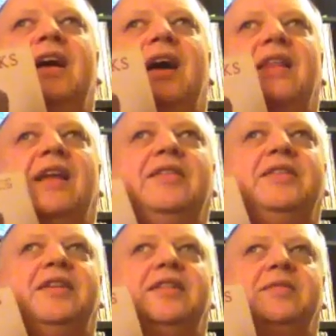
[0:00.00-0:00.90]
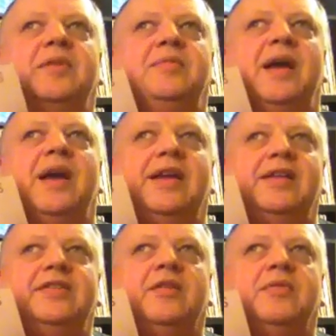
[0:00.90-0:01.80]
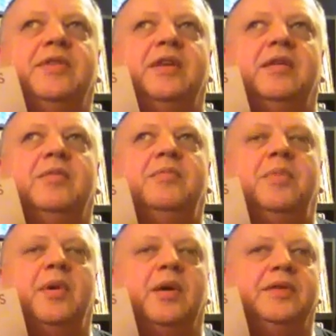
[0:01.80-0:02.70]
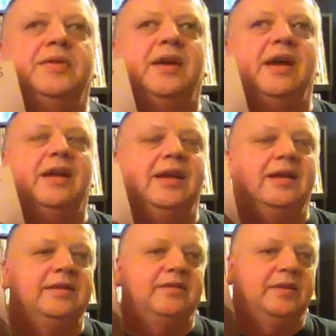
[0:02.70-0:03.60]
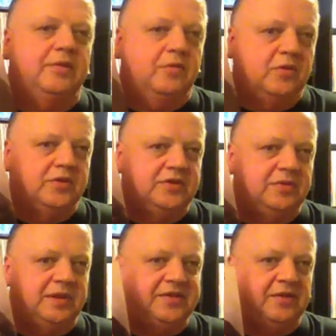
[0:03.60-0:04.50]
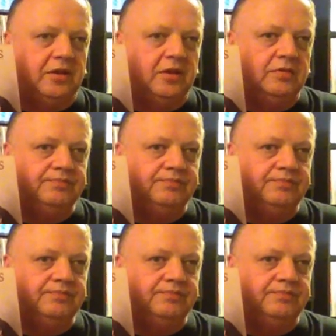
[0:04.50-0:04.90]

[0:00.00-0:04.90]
I like the sentiment behind something, but I like it that the words to be subtle.